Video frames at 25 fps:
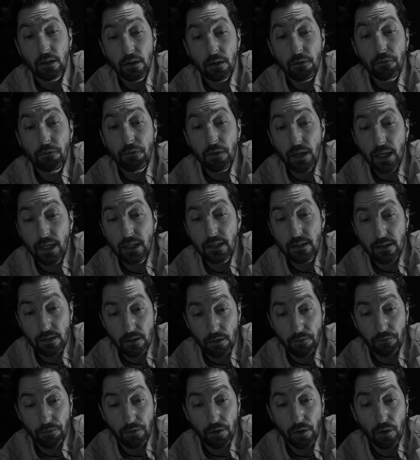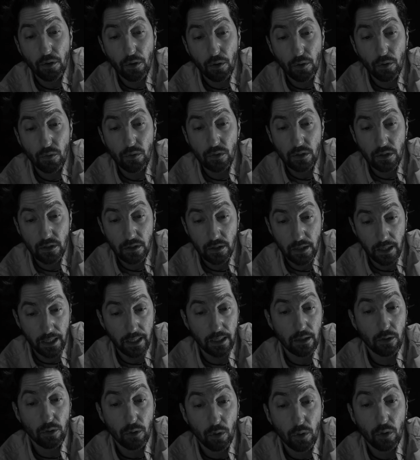the face of the host
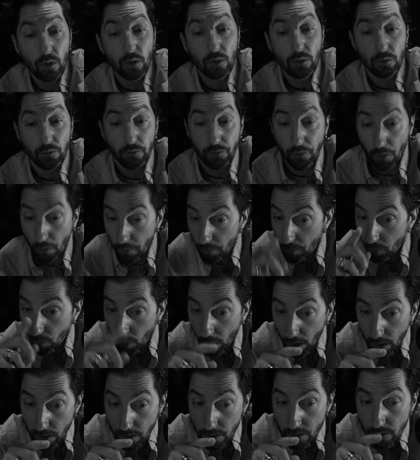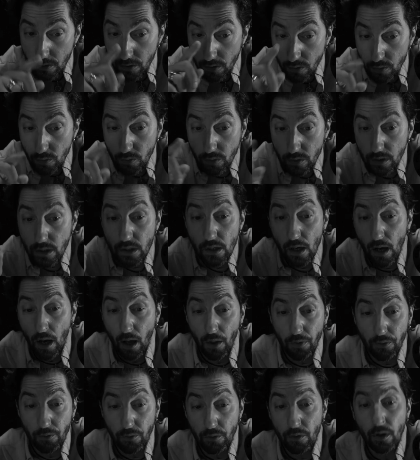had looked from one to the
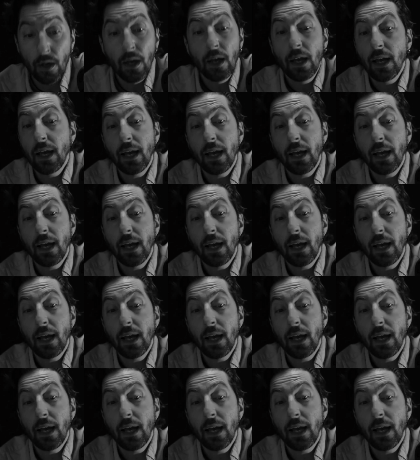other